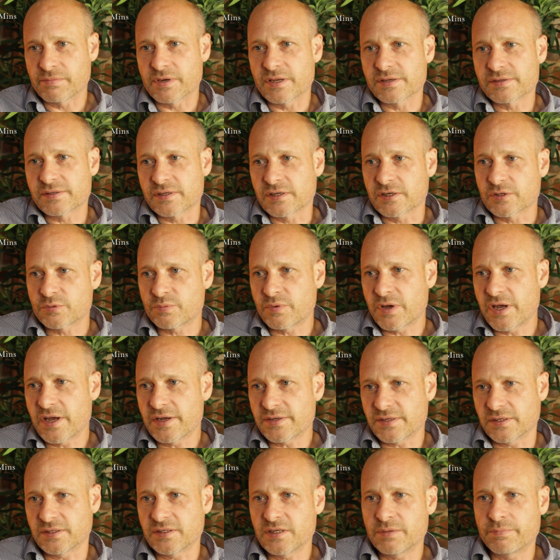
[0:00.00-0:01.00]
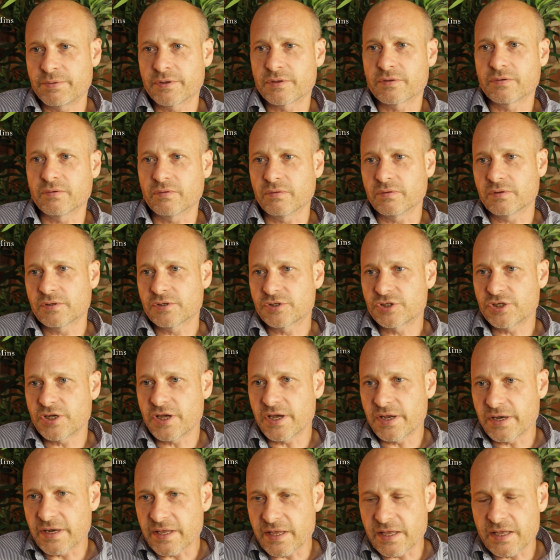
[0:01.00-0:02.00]
minutes each way as a typical
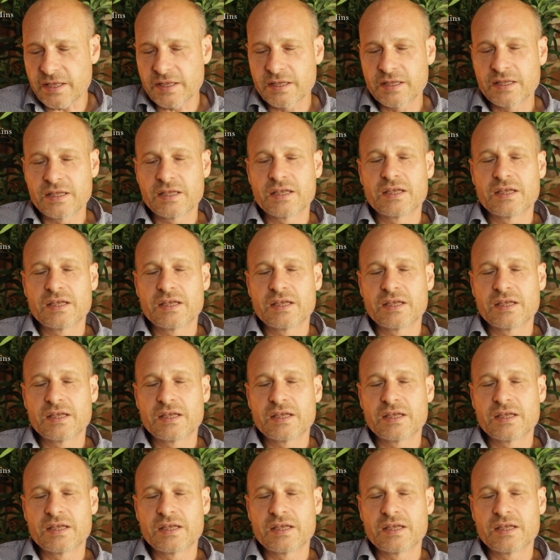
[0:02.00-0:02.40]
journey.